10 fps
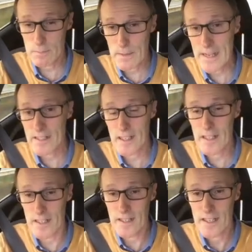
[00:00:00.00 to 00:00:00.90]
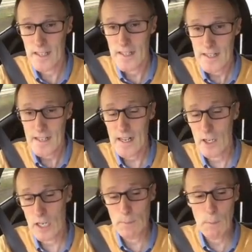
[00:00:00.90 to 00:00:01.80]
space here, I'm
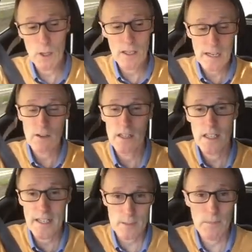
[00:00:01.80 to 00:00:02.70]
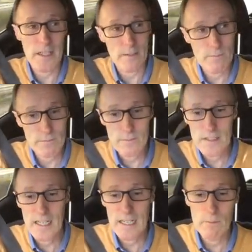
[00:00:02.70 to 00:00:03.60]
going to be pulling out in the next minute.
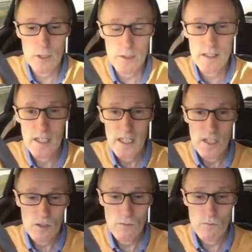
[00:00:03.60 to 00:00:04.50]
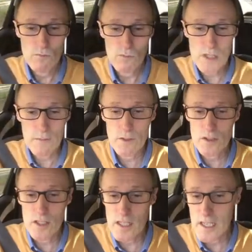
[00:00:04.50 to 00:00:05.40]
And I'm doing
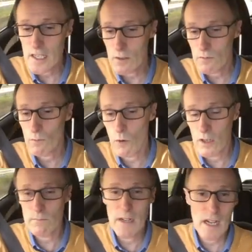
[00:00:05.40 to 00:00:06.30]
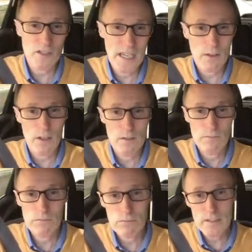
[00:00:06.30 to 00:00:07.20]
71 miles an hour,
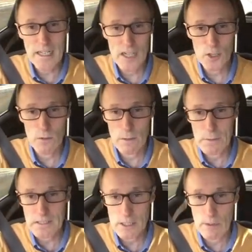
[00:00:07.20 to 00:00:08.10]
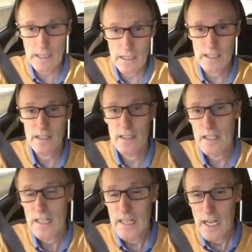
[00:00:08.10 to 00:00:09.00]
catching up it pretty quickly.
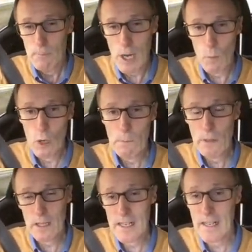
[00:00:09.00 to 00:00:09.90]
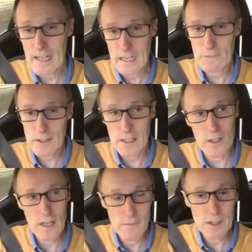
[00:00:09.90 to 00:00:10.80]
But I will pull in after that
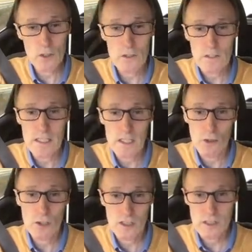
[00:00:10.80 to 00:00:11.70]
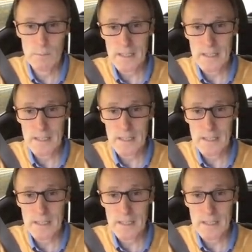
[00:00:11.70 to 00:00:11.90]
heavy goods vehicle, because